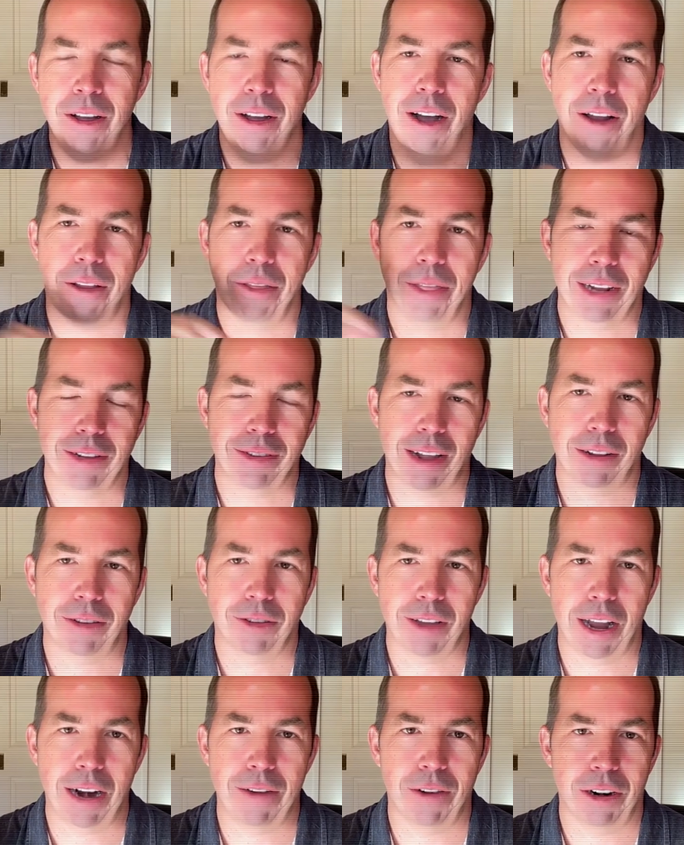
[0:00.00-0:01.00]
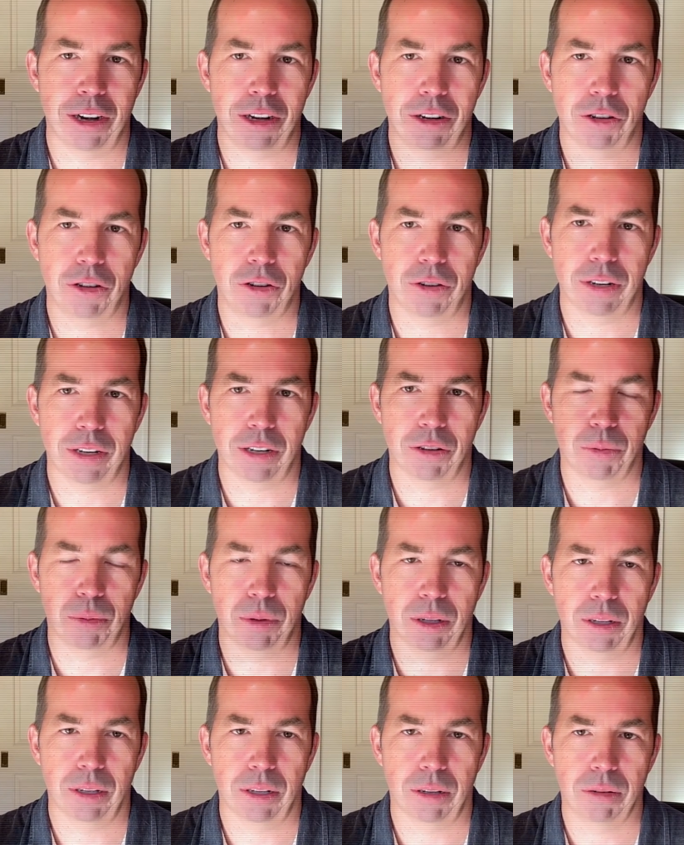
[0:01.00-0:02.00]
on things outside of our industry is
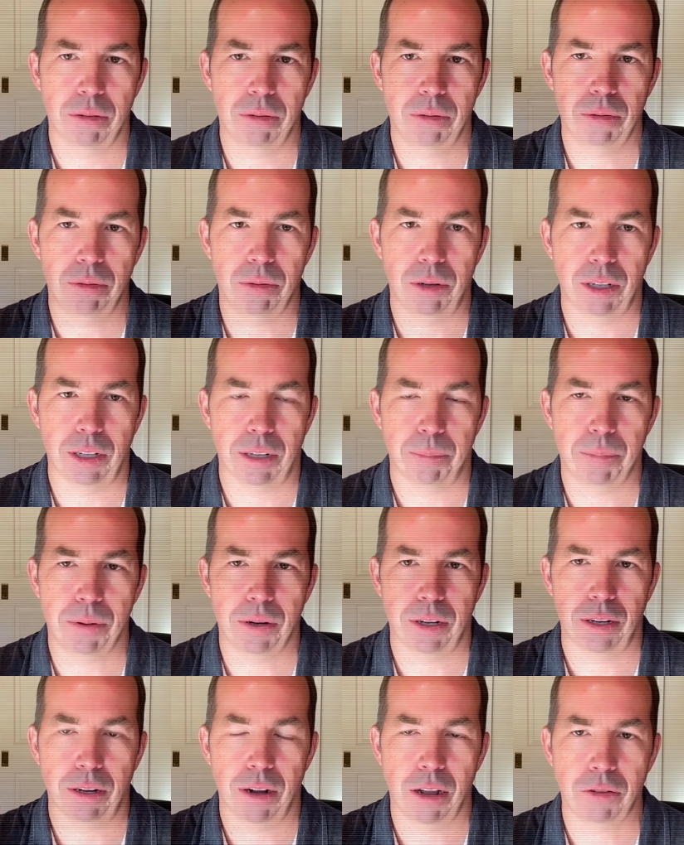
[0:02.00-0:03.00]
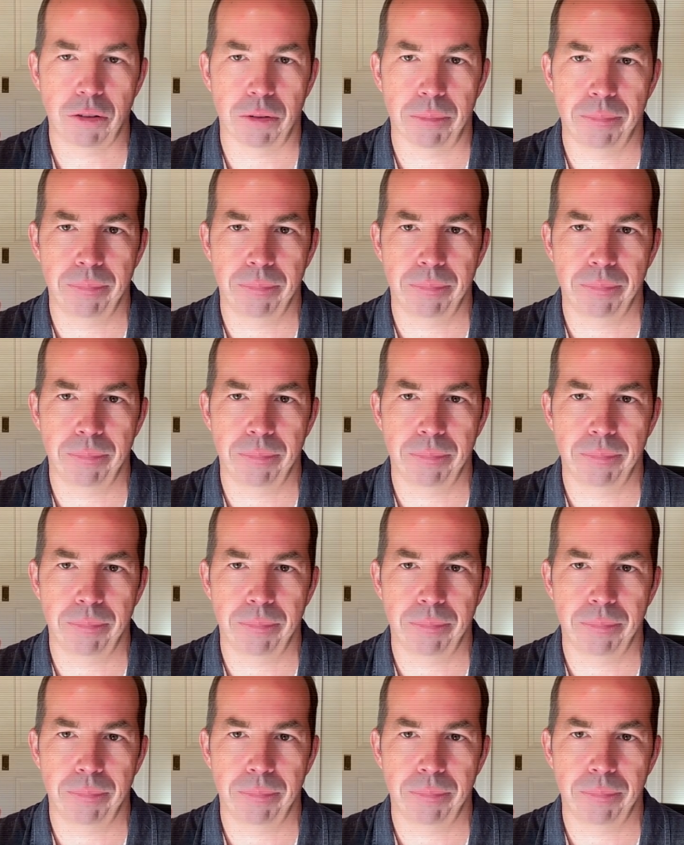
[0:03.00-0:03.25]
really, really pretty awesome.